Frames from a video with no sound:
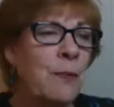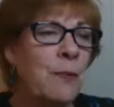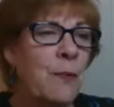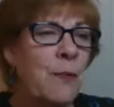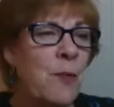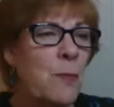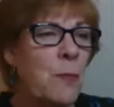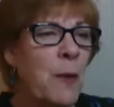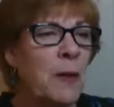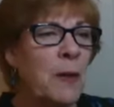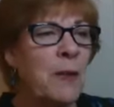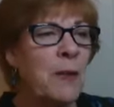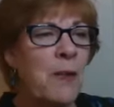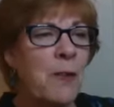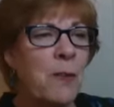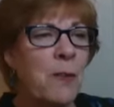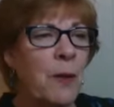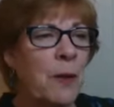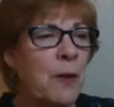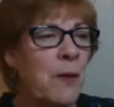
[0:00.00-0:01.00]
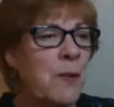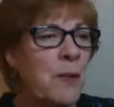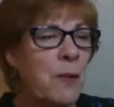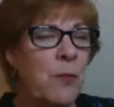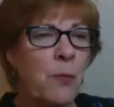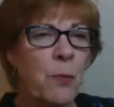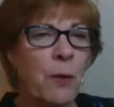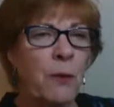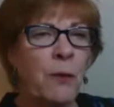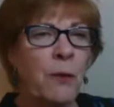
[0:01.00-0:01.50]
smugness amongst
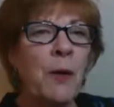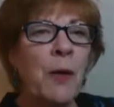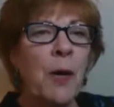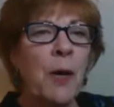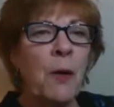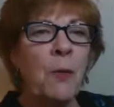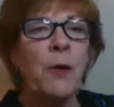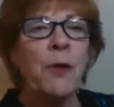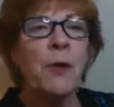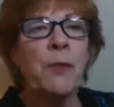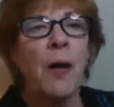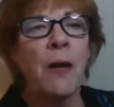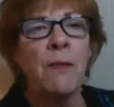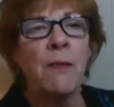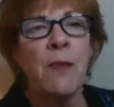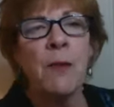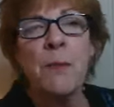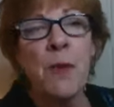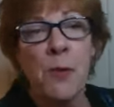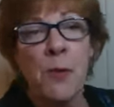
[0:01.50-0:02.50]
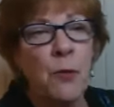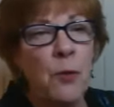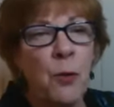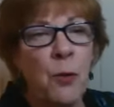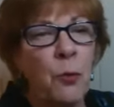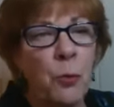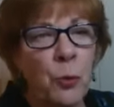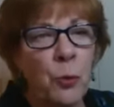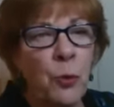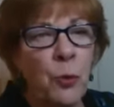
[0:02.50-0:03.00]
us where we thought of them as a
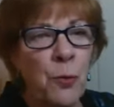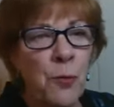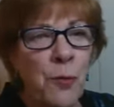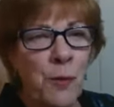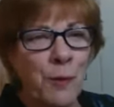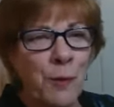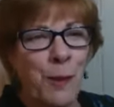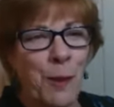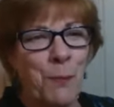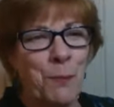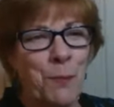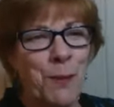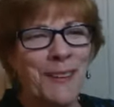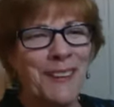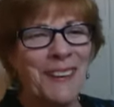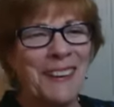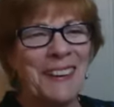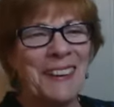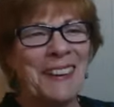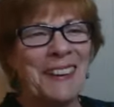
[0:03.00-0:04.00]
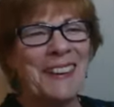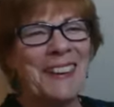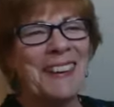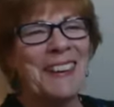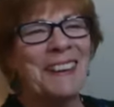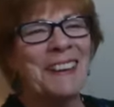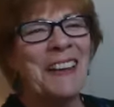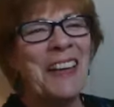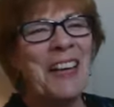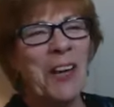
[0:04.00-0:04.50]
no rules club.
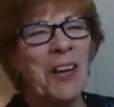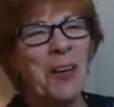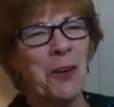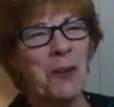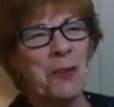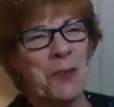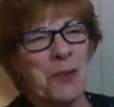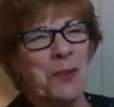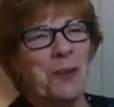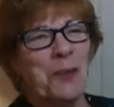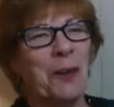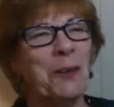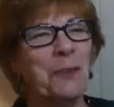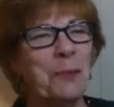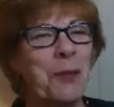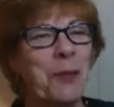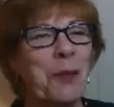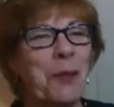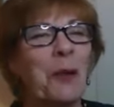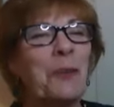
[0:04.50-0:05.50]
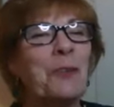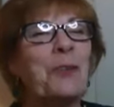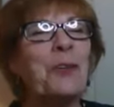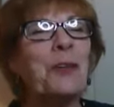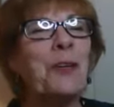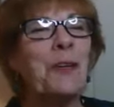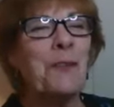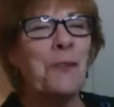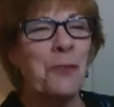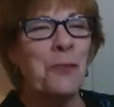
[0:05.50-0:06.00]
It was an
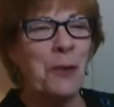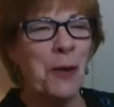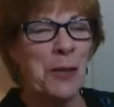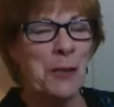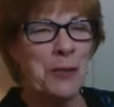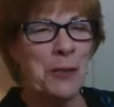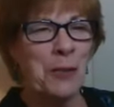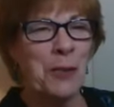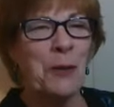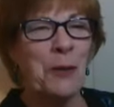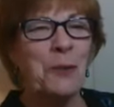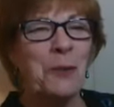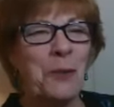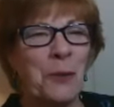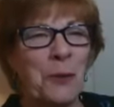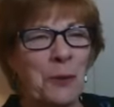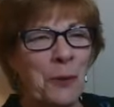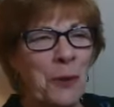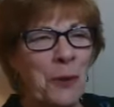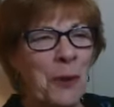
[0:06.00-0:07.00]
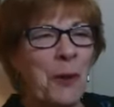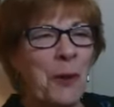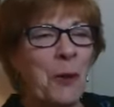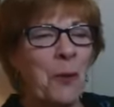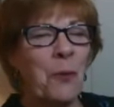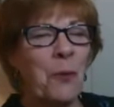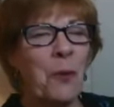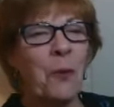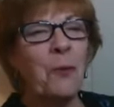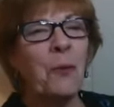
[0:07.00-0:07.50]
alternative way to go do
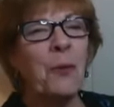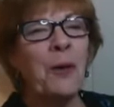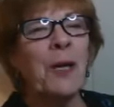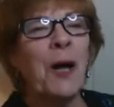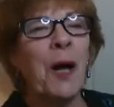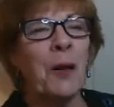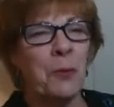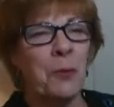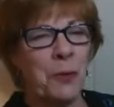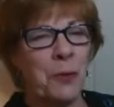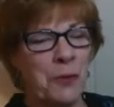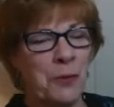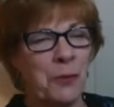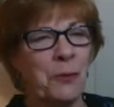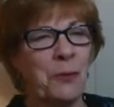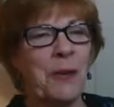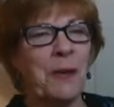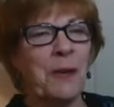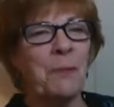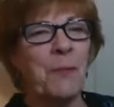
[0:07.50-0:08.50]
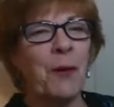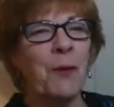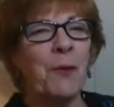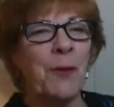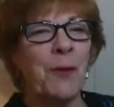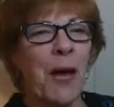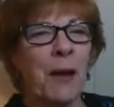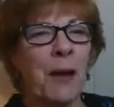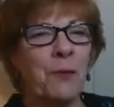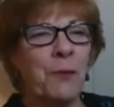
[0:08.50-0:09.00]
what we all were doing, but
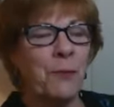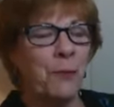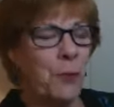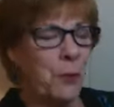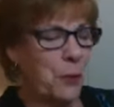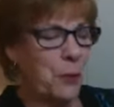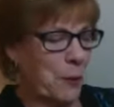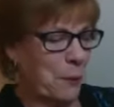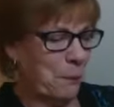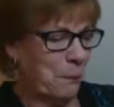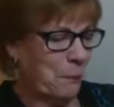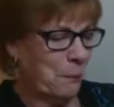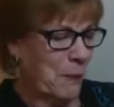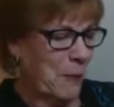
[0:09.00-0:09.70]
without the form.